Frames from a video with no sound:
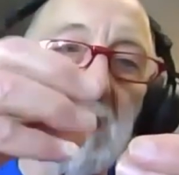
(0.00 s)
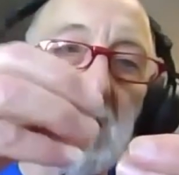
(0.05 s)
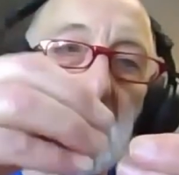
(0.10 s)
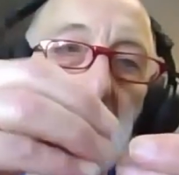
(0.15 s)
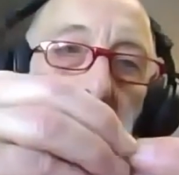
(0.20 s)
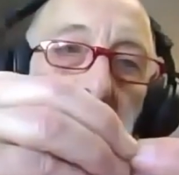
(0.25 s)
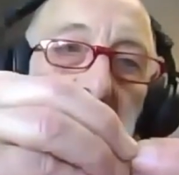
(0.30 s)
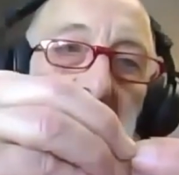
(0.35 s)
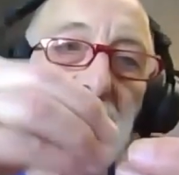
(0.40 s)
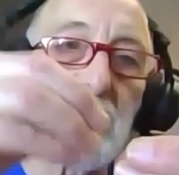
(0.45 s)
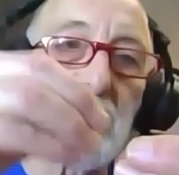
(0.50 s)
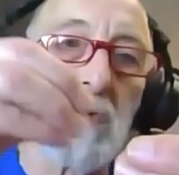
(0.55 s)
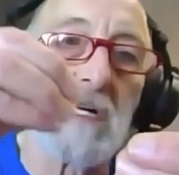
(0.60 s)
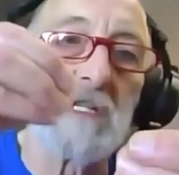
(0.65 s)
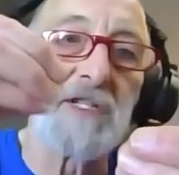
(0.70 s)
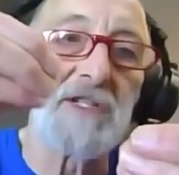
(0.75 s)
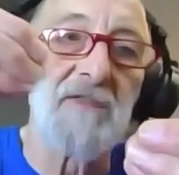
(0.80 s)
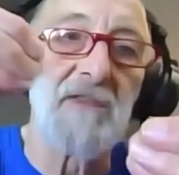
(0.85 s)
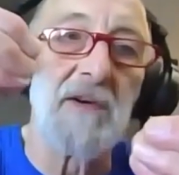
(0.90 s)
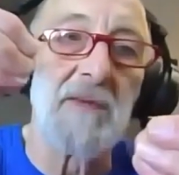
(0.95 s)
the
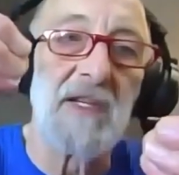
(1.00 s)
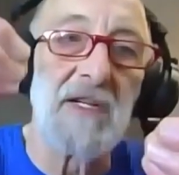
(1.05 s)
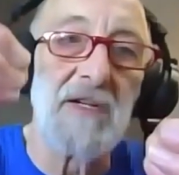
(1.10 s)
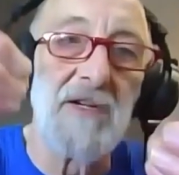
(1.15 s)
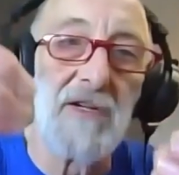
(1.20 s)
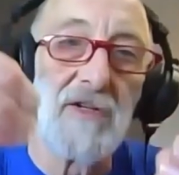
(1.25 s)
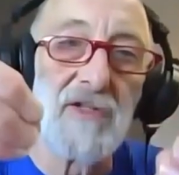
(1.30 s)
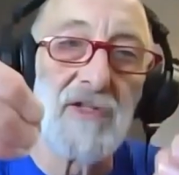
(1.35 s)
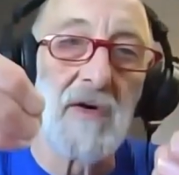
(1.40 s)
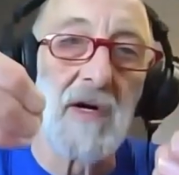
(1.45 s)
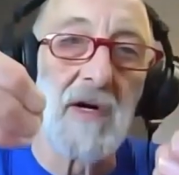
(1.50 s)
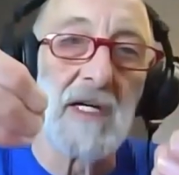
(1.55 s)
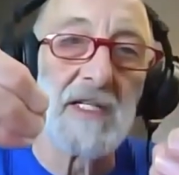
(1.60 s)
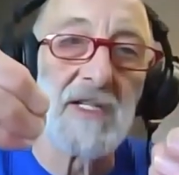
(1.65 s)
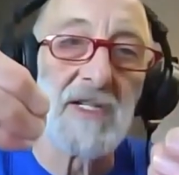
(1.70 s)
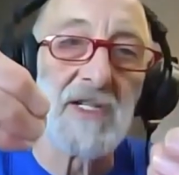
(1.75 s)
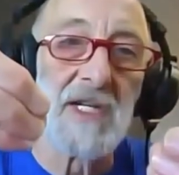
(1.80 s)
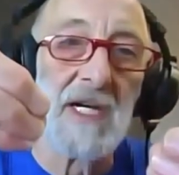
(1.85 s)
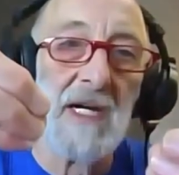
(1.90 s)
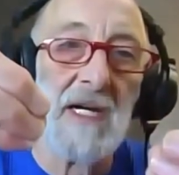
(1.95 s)
electrons from the
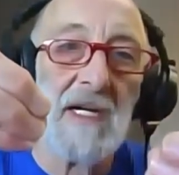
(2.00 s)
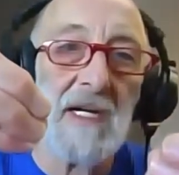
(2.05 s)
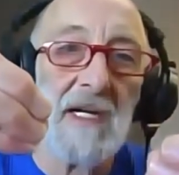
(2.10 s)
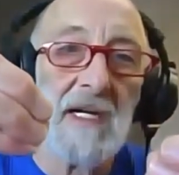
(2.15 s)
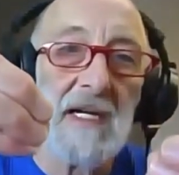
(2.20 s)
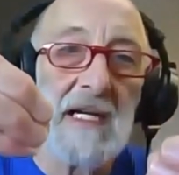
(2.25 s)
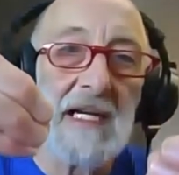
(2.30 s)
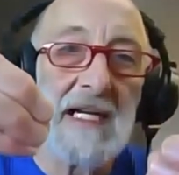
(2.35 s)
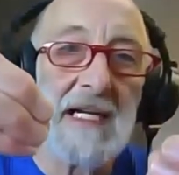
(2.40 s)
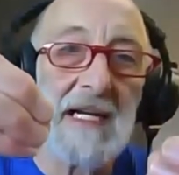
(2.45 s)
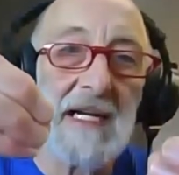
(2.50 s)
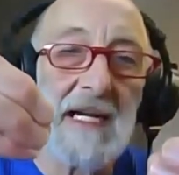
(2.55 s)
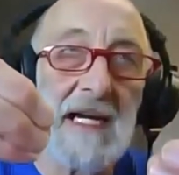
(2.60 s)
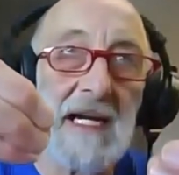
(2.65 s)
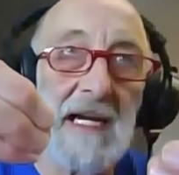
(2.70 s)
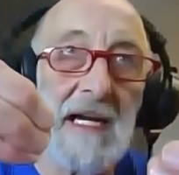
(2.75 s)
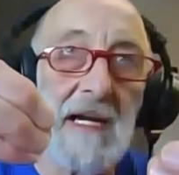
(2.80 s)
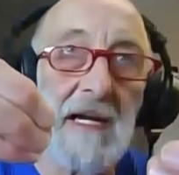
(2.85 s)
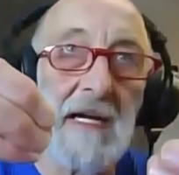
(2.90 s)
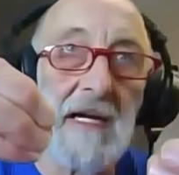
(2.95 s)
neutrons in
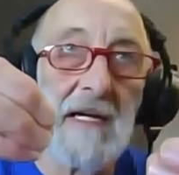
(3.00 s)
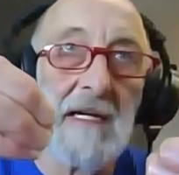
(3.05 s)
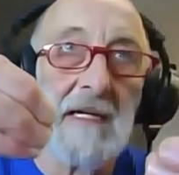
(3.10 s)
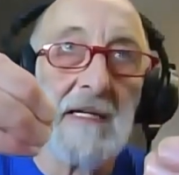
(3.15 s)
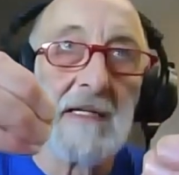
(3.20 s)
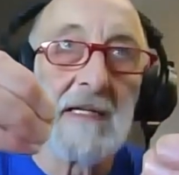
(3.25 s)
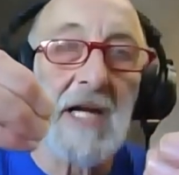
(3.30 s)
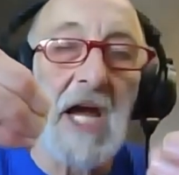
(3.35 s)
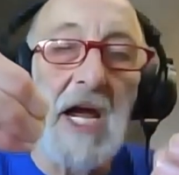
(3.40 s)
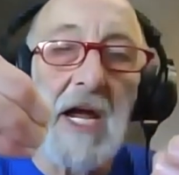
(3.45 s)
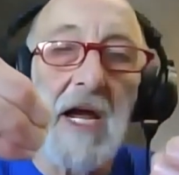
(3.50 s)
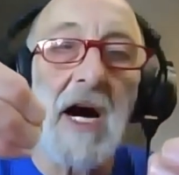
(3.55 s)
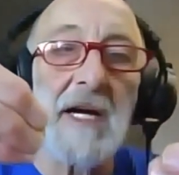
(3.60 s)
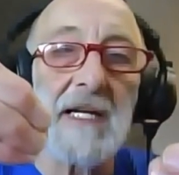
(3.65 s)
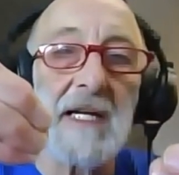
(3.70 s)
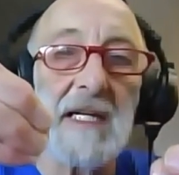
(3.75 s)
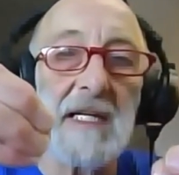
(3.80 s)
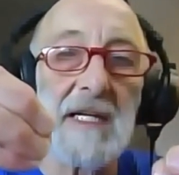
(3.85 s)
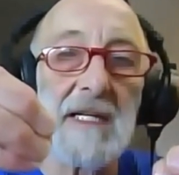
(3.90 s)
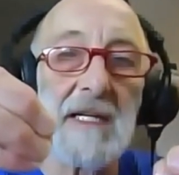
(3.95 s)
a
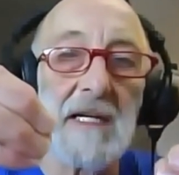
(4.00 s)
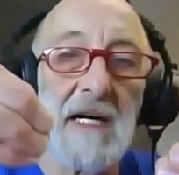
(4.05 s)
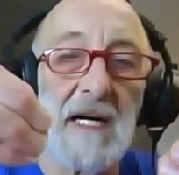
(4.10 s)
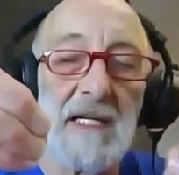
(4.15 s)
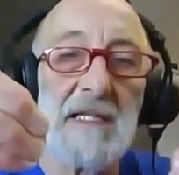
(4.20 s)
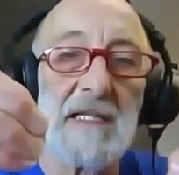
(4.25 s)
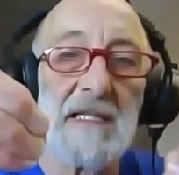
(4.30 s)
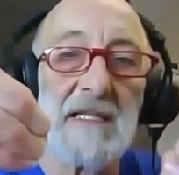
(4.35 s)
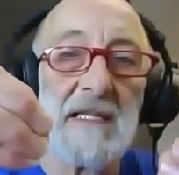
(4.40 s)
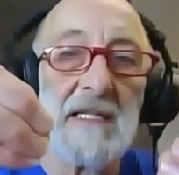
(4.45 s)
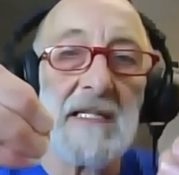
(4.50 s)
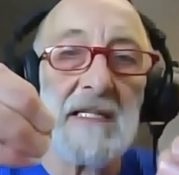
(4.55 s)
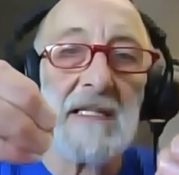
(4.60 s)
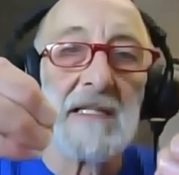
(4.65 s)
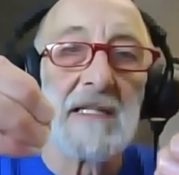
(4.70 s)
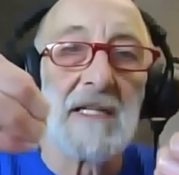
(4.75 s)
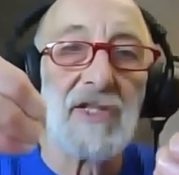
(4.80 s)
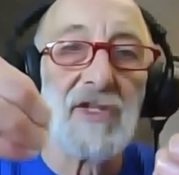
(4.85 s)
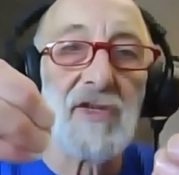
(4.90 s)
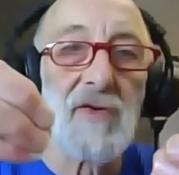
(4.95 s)
chaotic and
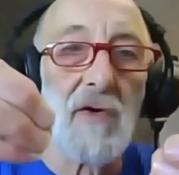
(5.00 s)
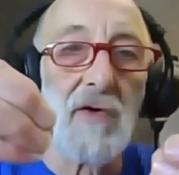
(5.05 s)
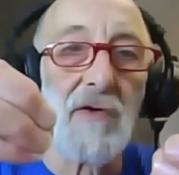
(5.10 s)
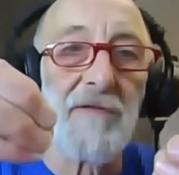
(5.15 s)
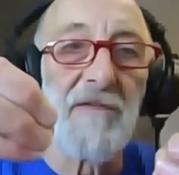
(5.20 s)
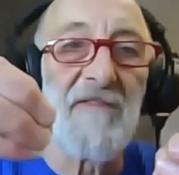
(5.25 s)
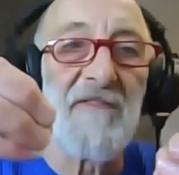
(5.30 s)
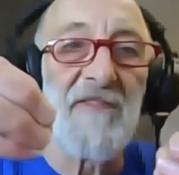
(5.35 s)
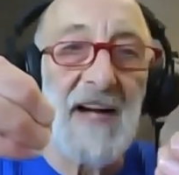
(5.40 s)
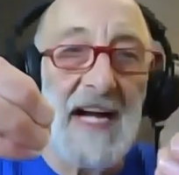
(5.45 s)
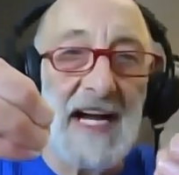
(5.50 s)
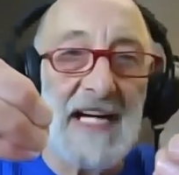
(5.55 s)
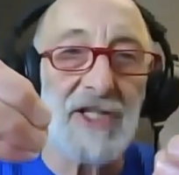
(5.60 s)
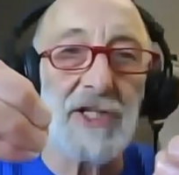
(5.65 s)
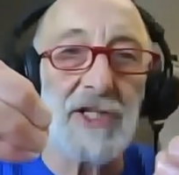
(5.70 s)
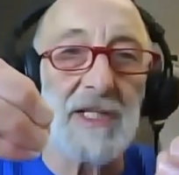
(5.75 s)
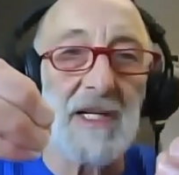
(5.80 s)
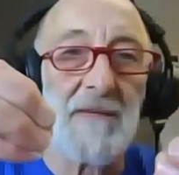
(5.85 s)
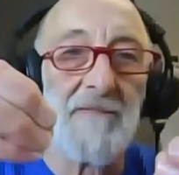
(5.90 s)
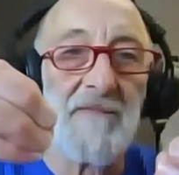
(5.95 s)
uncontrolled
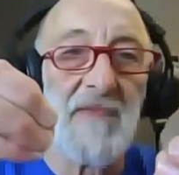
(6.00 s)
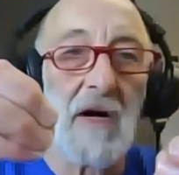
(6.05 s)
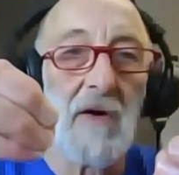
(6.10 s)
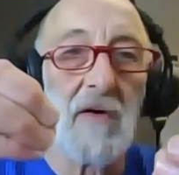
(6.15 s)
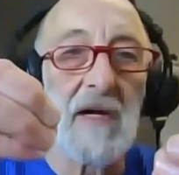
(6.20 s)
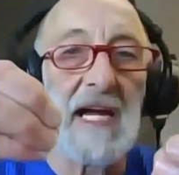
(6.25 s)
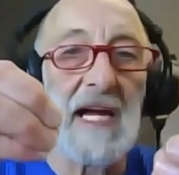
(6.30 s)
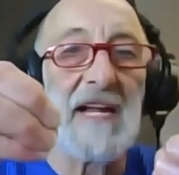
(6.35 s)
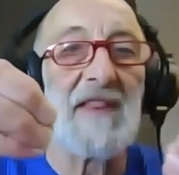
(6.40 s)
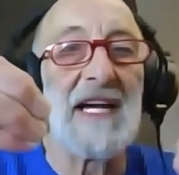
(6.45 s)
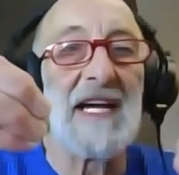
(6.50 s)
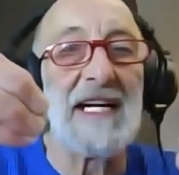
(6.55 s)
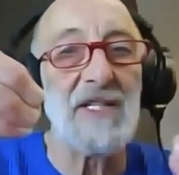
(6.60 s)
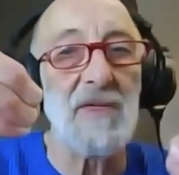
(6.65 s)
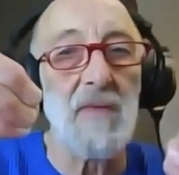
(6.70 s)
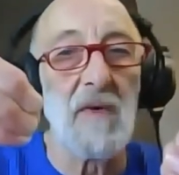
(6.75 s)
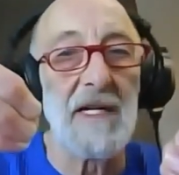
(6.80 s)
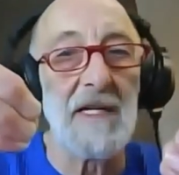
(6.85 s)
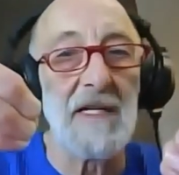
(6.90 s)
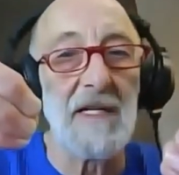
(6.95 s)
fashion. Okay, that's
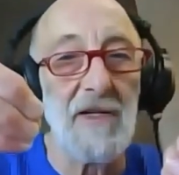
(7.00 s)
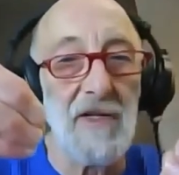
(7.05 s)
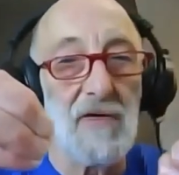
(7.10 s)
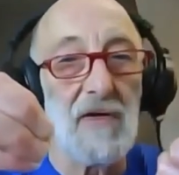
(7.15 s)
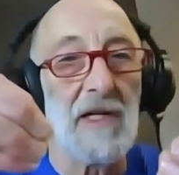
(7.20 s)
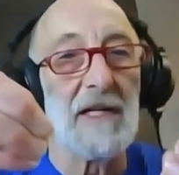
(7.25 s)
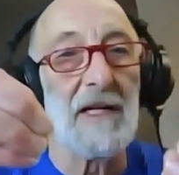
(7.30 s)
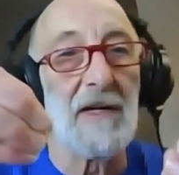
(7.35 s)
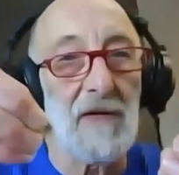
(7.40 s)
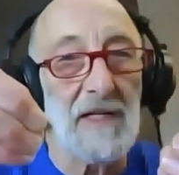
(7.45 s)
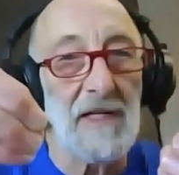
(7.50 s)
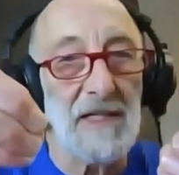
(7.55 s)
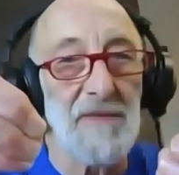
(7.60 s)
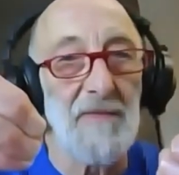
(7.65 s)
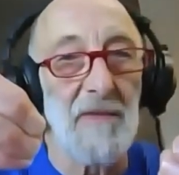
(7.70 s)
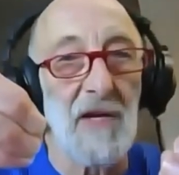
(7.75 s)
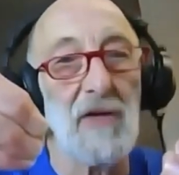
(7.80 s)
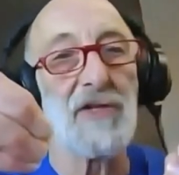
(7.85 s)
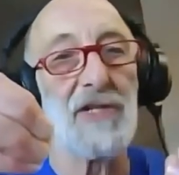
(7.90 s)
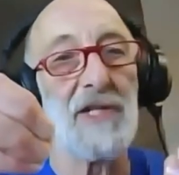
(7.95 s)
what a nuclear
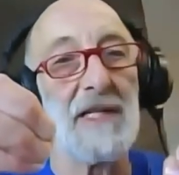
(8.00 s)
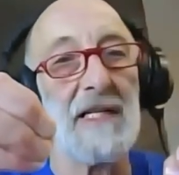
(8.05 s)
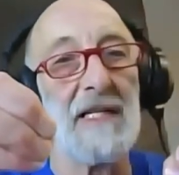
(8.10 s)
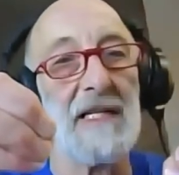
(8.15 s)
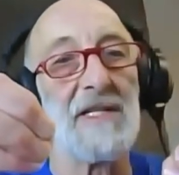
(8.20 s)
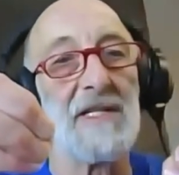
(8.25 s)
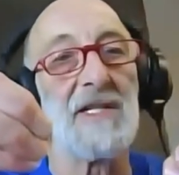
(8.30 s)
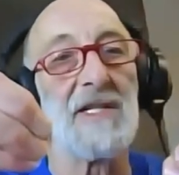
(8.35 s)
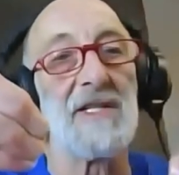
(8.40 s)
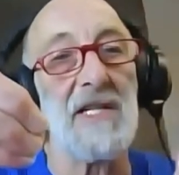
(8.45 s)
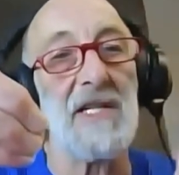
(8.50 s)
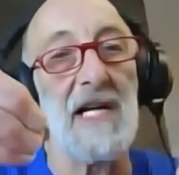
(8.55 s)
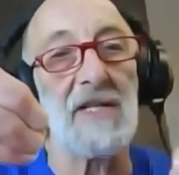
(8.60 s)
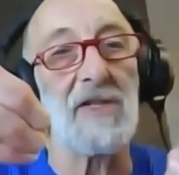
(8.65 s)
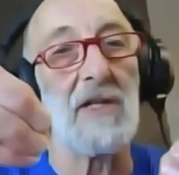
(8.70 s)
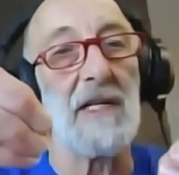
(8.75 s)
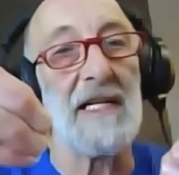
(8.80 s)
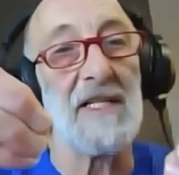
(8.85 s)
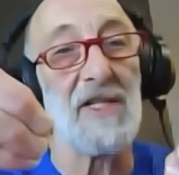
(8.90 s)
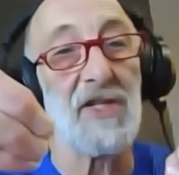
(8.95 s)
explosion is. It's
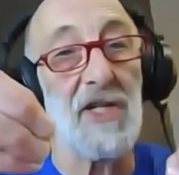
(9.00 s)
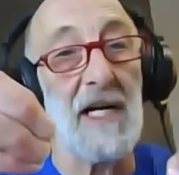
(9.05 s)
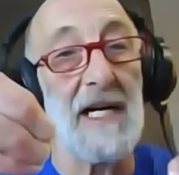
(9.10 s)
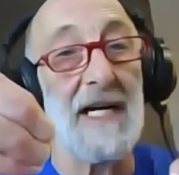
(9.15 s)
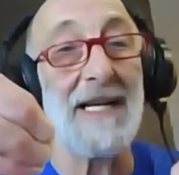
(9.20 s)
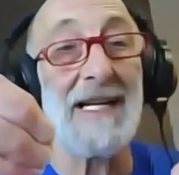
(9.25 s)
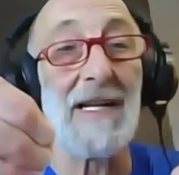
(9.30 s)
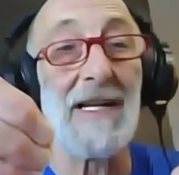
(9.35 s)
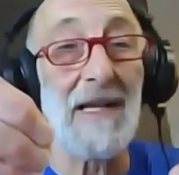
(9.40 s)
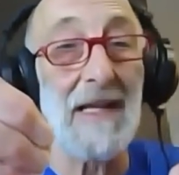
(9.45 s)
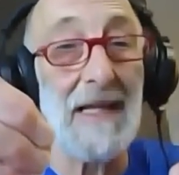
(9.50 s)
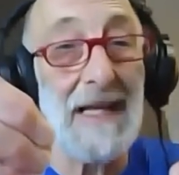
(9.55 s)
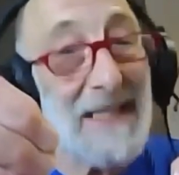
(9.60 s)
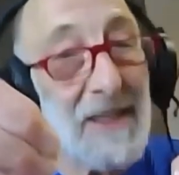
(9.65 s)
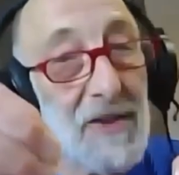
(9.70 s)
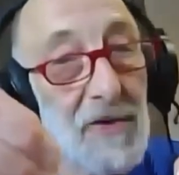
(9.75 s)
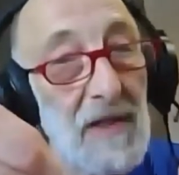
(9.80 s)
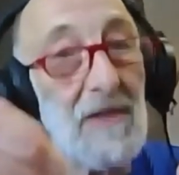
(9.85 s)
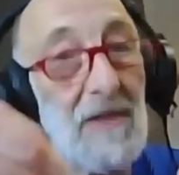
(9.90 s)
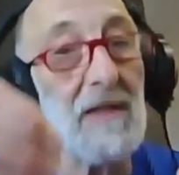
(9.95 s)
actually a giant
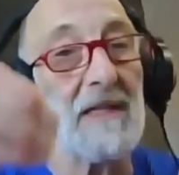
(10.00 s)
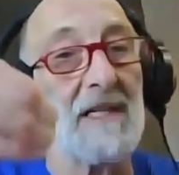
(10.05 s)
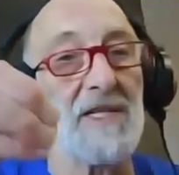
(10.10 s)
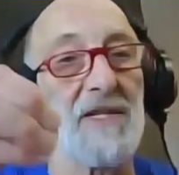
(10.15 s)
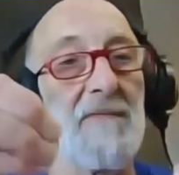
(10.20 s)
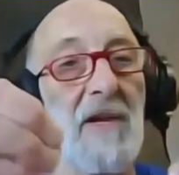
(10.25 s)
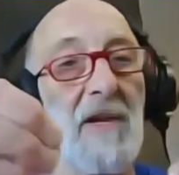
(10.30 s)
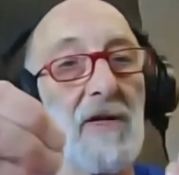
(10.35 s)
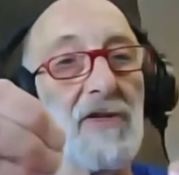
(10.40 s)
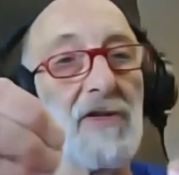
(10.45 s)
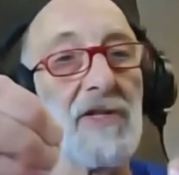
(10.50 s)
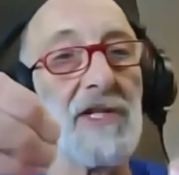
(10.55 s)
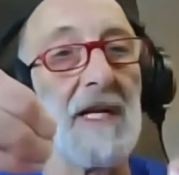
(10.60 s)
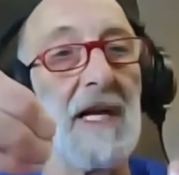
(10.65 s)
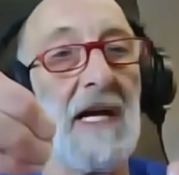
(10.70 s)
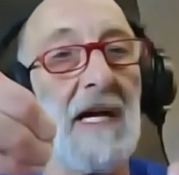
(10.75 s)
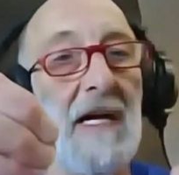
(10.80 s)
electrical explosion.